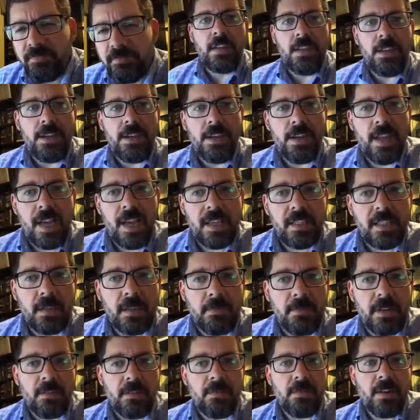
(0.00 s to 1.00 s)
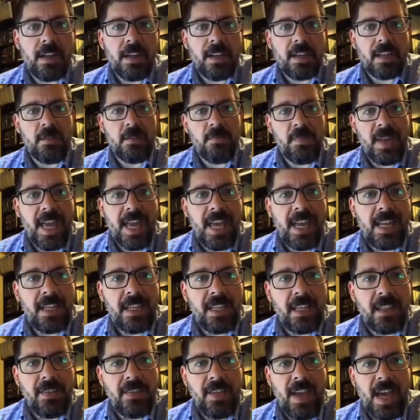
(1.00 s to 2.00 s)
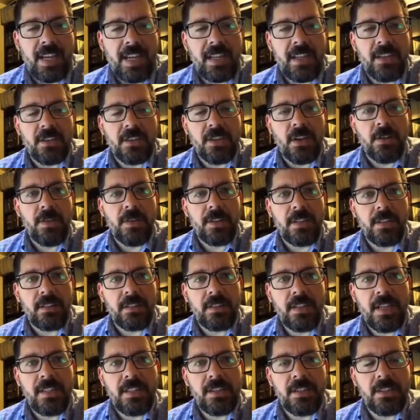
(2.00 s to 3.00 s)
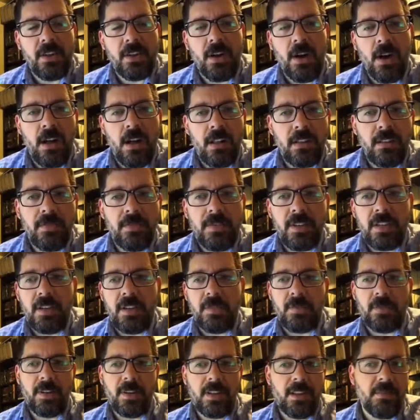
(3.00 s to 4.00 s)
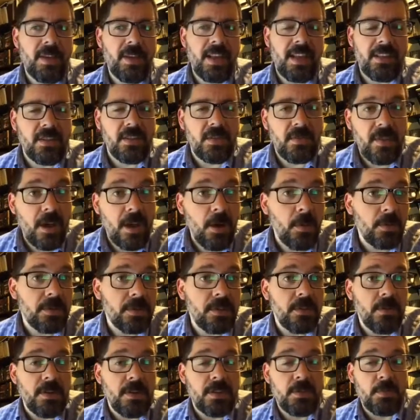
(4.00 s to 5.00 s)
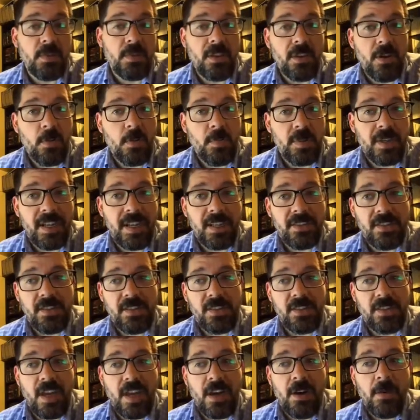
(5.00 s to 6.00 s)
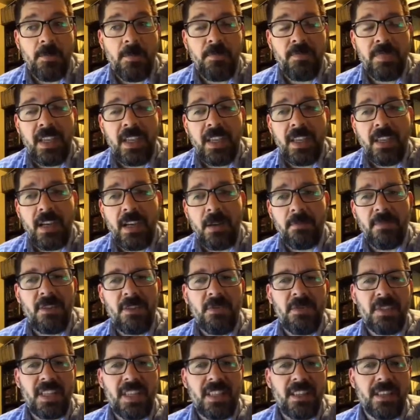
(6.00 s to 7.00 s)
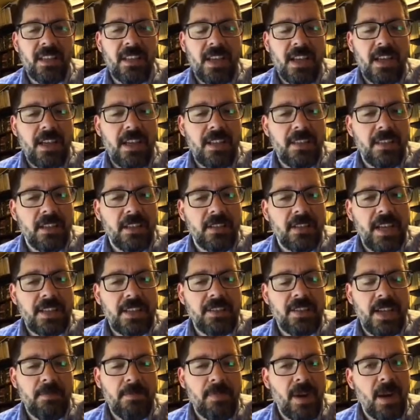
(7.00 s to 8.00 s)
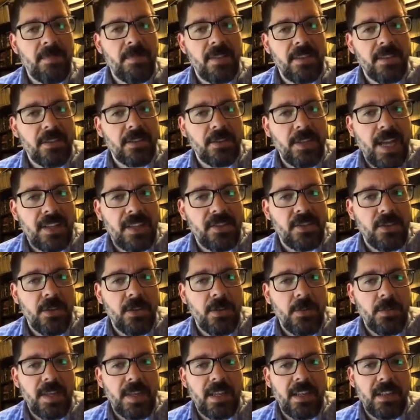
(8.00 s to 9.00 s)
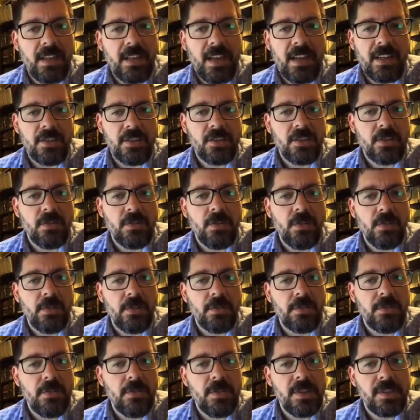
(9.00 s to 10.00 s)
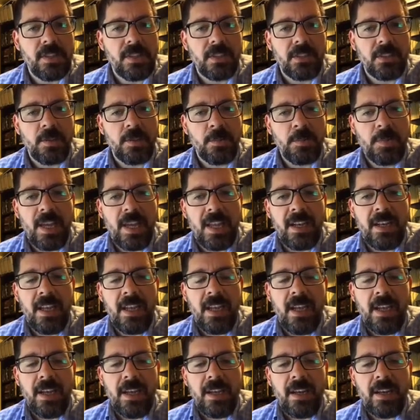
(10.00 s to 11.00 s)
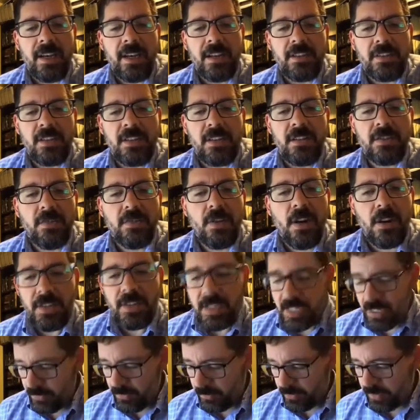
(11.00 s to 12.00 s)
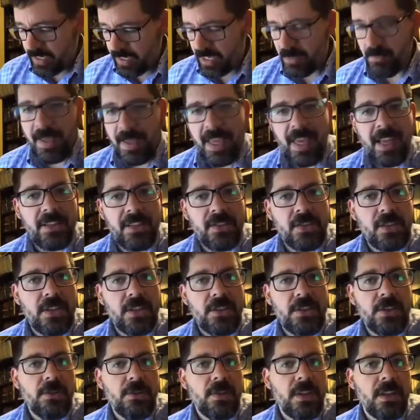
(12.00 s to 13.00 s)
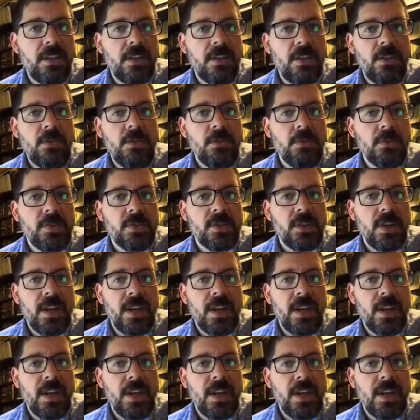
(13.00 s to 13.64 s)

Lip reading: Next, I'm going to run a command that is going to list all of the different commands available to us with OpenSSL. I'm using the less, I piped it to less so that we can kind of scroll through this a little bit. So these are all the different commands that you can use.